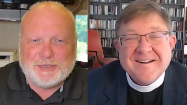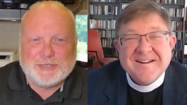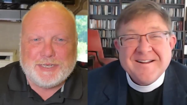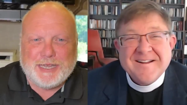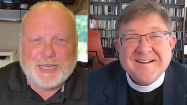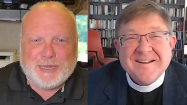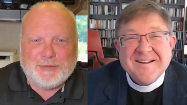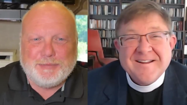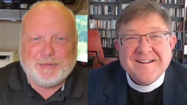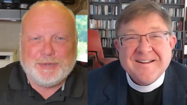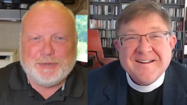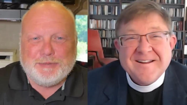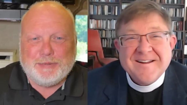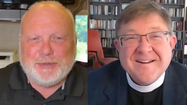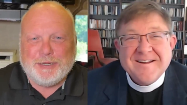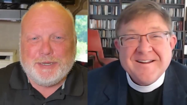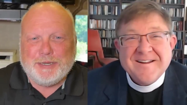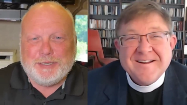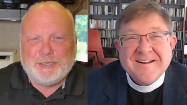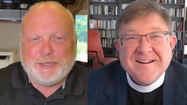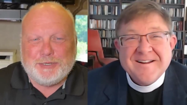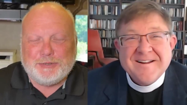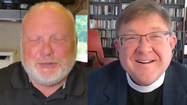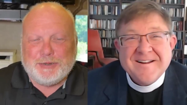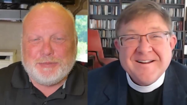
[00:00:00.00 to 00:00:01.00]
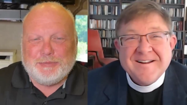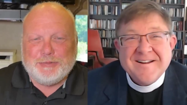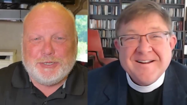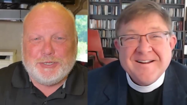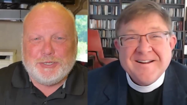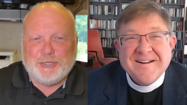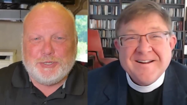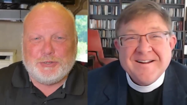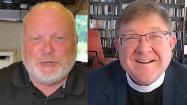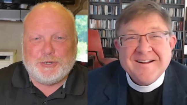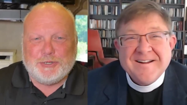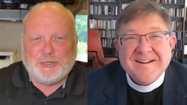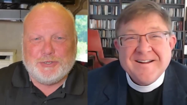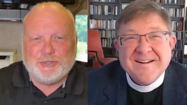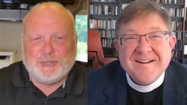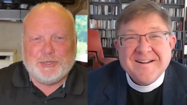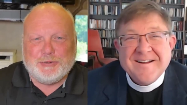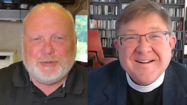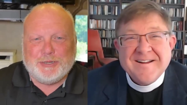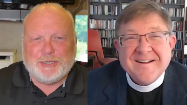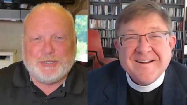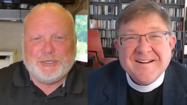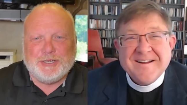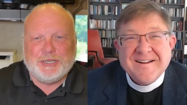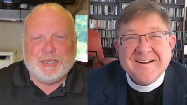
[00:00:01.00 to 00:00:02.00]
Speaker 1: stopped interrupting George so
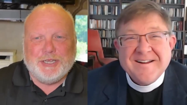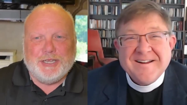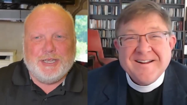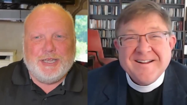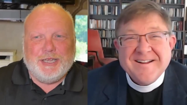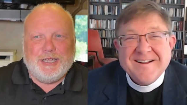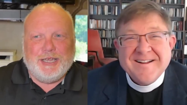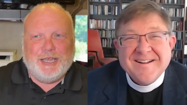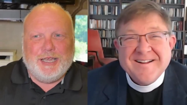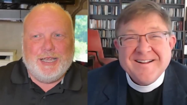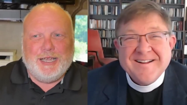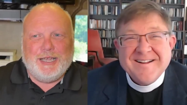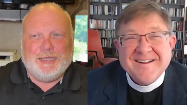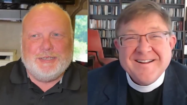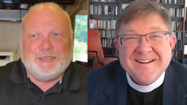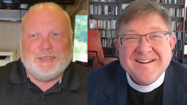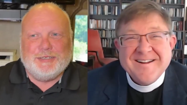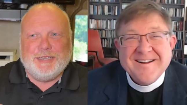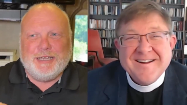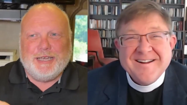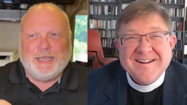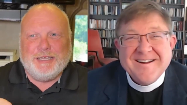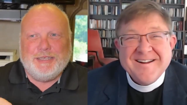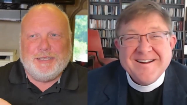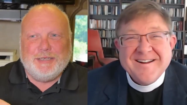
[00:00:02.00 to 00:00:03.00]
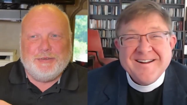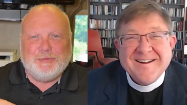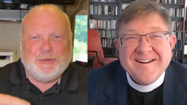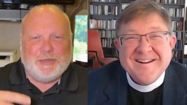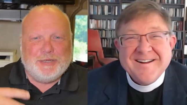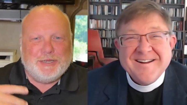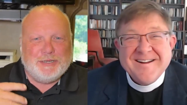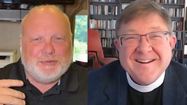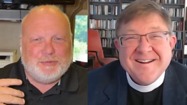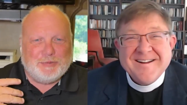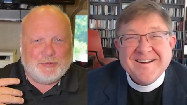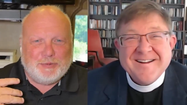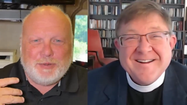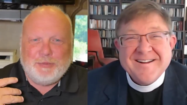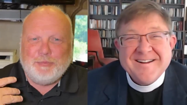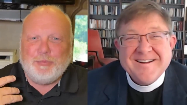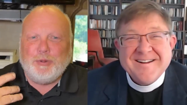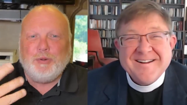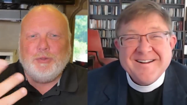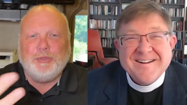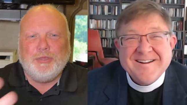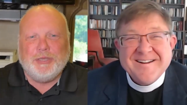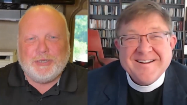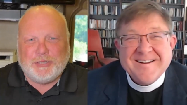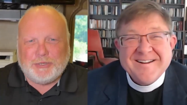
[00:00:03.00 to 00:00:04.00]
much. It's not that we, we
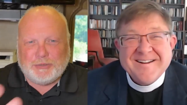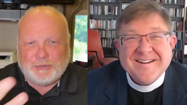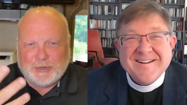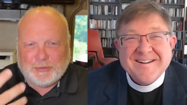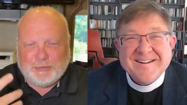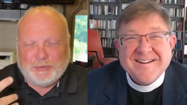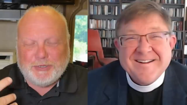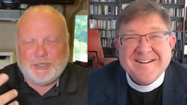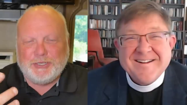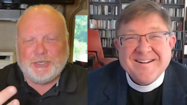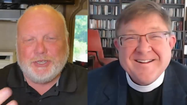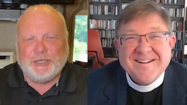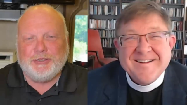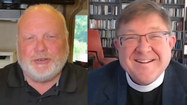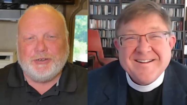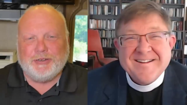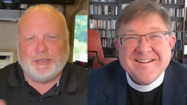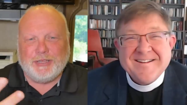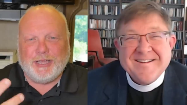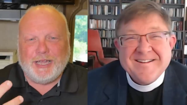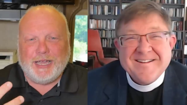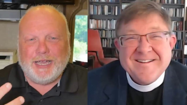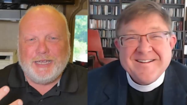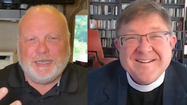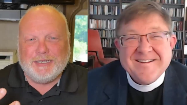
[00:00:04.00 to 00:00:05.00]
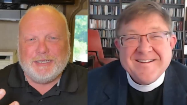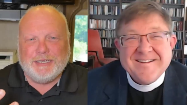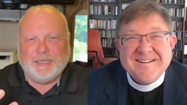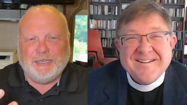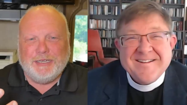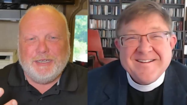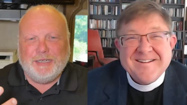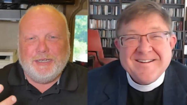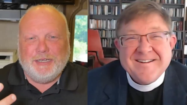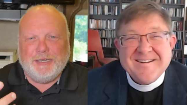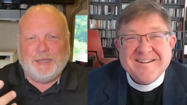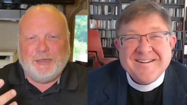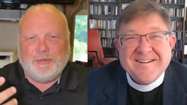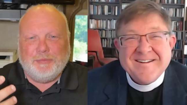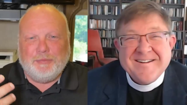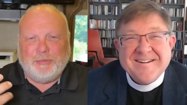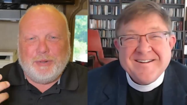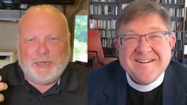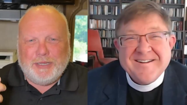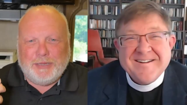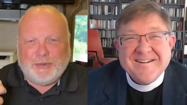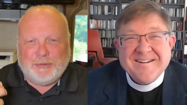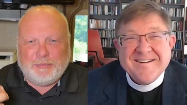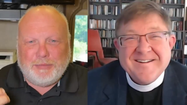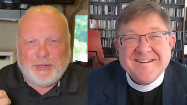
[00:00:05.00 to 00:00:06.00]
both interrupt each other a lot,
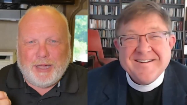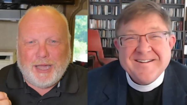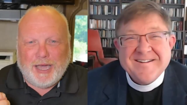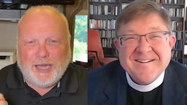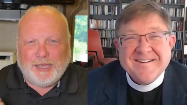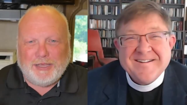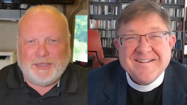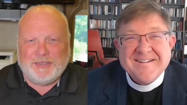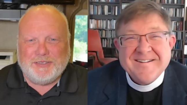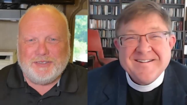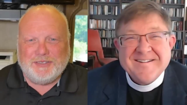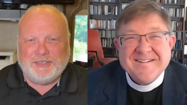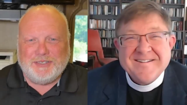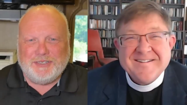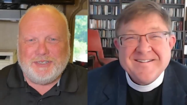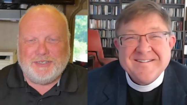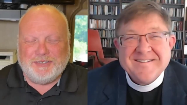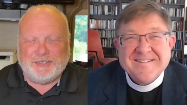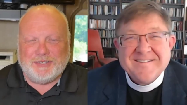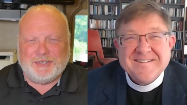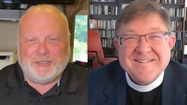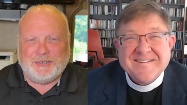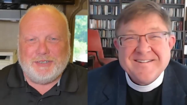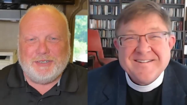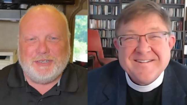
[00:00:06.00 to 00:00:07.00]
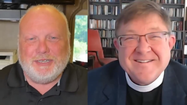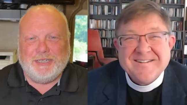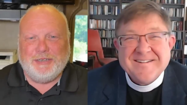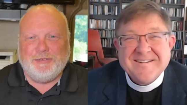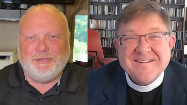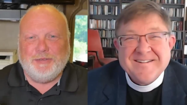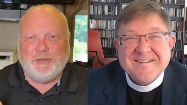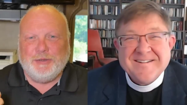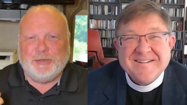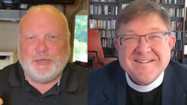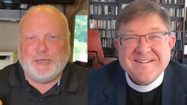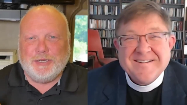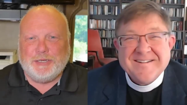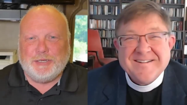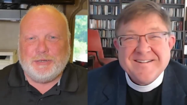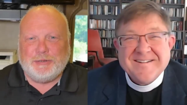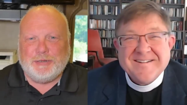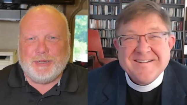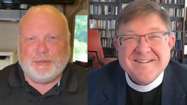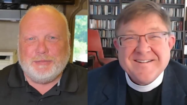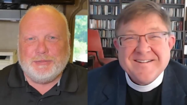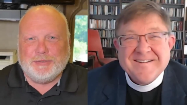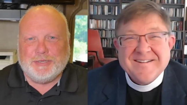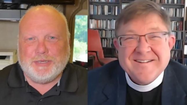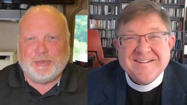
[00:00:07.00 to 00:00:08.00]
but in pollen season, if you
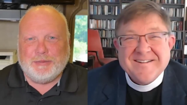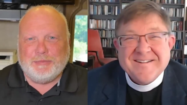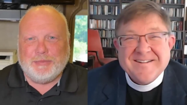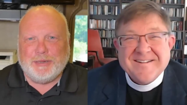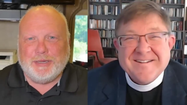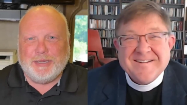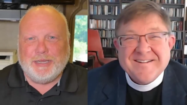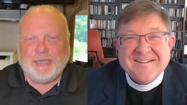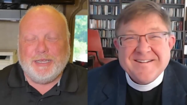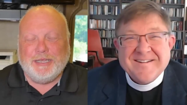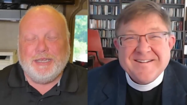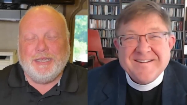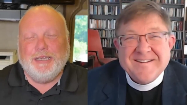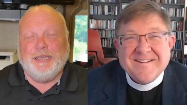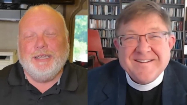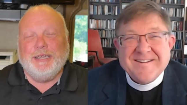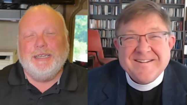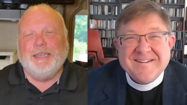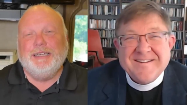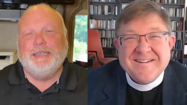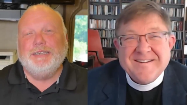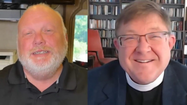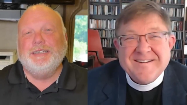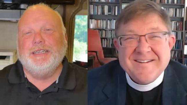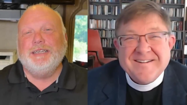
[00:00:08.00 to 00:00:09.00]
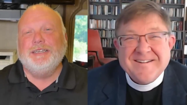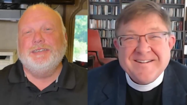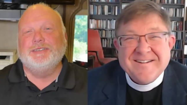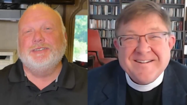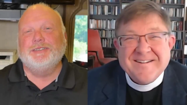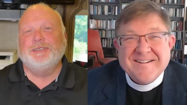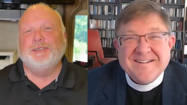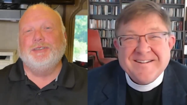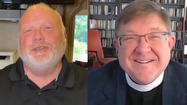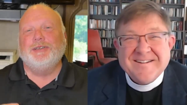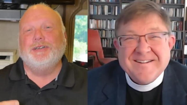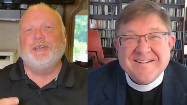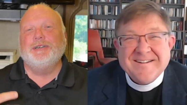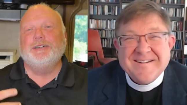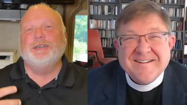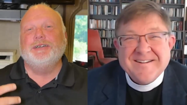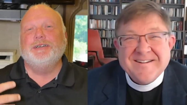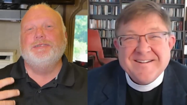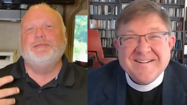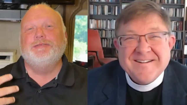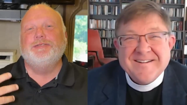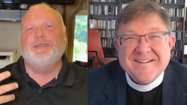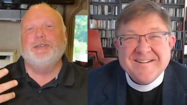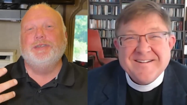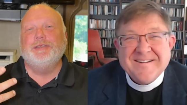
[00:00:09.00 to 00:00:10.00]
interrupt somebody, it takes
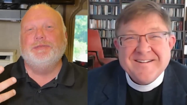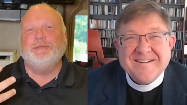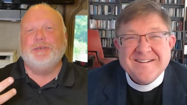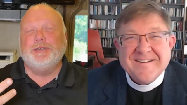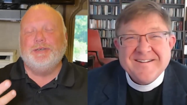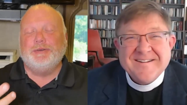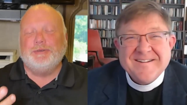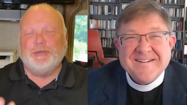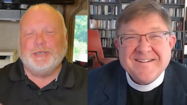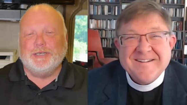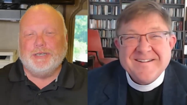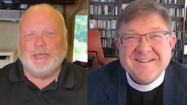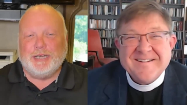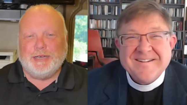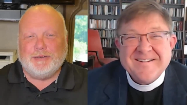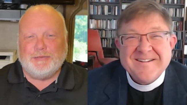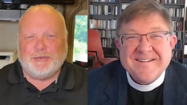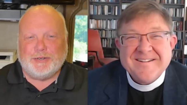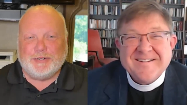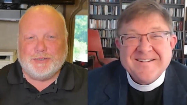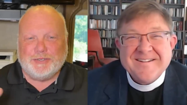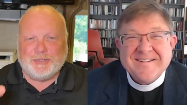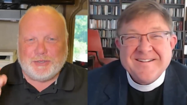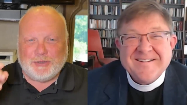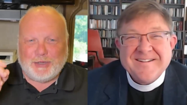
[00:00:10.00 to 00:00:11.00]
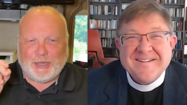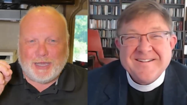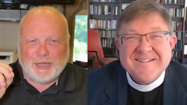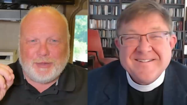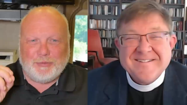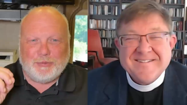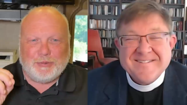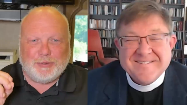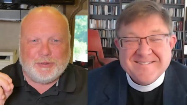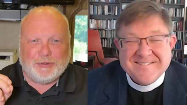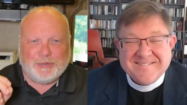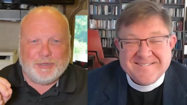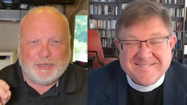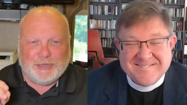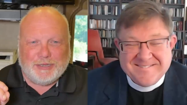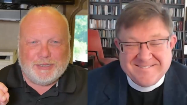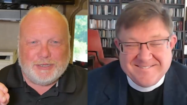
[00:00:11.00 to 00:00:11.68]
longer for them to recover. So I will